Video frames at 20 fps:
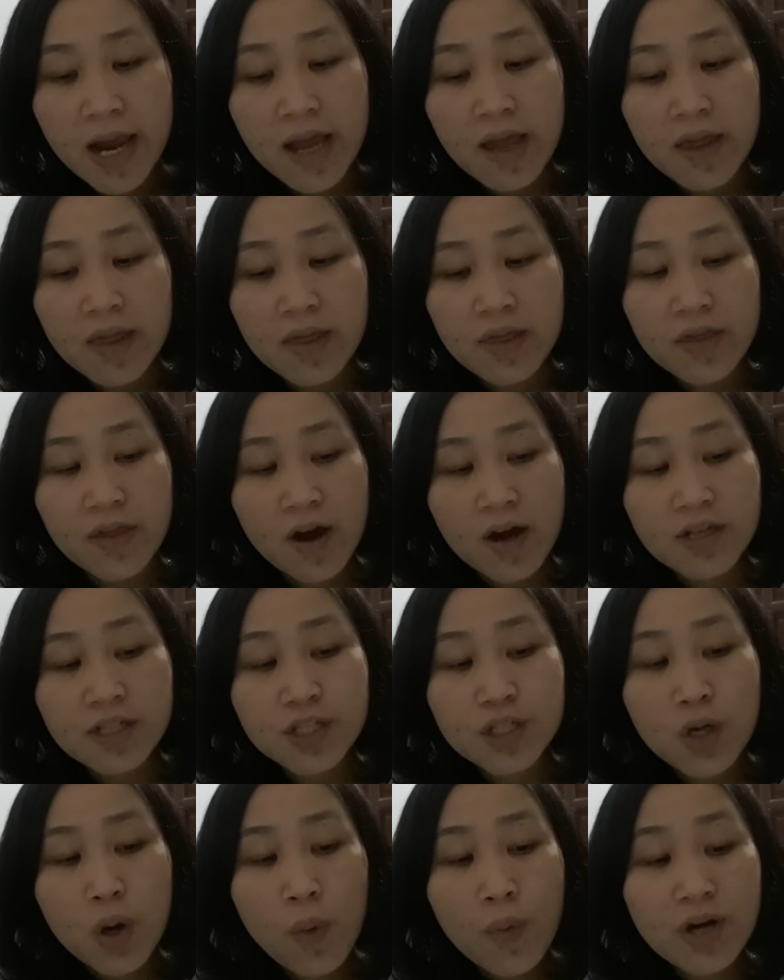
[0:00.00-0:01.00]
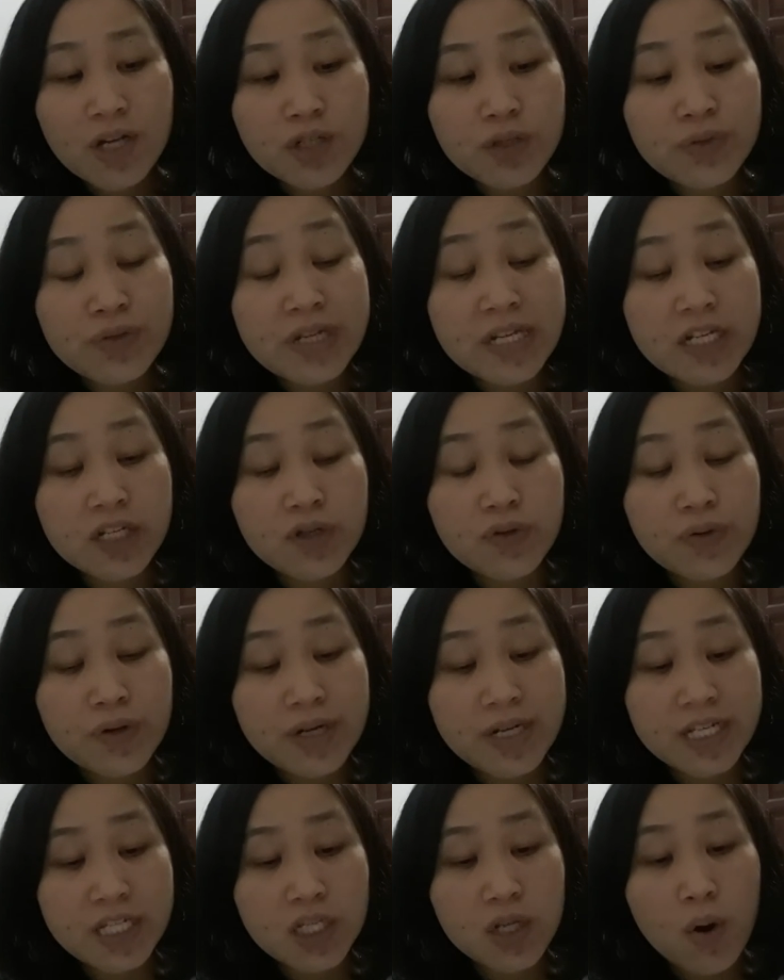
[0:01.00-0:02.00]
and that's going to
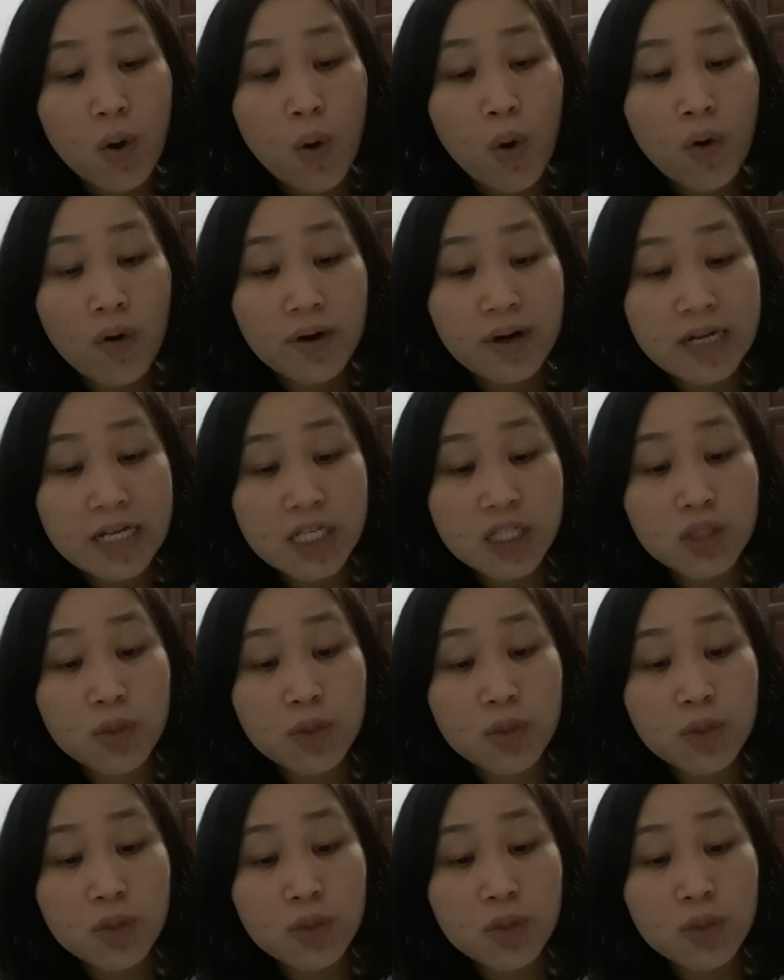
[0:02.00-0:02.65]
increase the learning